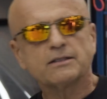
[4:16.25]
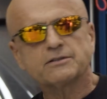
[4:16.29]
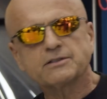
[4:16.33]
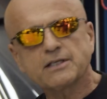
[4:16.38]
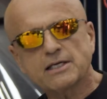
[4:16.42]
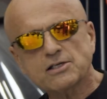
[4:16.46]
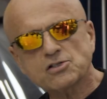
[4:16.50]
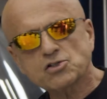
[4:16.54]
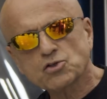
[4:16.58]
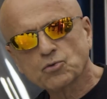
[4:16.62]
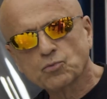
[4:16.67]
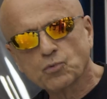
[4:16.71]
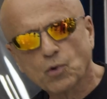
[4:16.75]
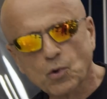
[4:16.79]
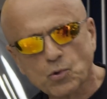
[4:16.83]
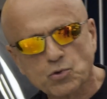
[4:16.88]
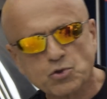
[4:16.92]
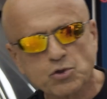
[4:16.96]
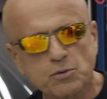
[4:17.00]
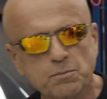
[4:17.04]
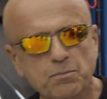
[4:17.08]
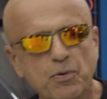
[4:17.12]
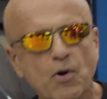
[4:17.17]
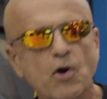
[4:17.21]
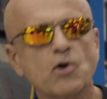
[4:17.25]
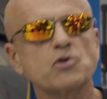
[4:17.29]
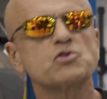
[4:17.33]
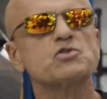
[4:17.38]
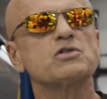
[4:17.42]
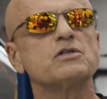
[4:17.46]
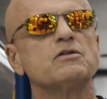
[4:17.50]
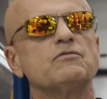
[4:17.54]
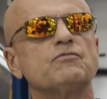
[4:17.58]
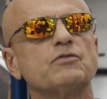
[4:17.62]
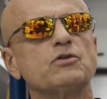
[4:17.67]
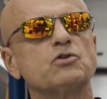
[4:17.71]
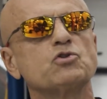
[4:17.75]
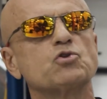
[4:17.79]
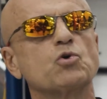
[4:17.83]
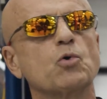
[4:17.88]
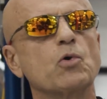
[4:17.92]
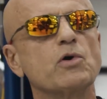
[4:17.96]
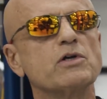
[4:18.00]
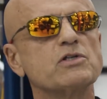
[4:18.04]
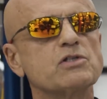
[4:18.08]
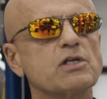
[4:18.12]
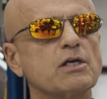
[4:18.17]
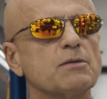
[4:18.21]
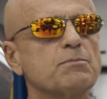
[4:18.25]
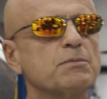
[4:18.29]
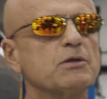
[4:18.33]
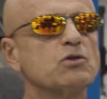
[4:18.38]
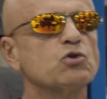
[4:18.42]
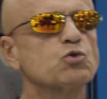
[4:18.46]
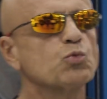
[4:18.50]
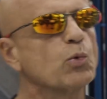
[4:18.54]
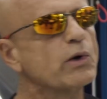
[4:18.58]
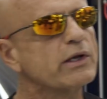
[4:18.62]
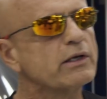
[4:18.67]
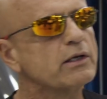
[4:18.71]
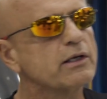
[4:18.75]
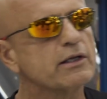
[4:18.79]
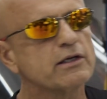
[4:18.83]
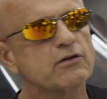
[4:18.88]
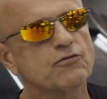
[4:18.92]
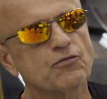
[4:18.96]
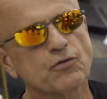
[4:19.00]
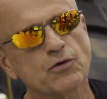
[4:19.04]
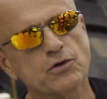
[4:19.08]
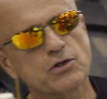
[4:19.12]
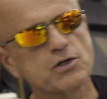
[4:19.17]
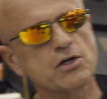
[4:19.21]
Tesla Roadster parts inventories had been dwindling for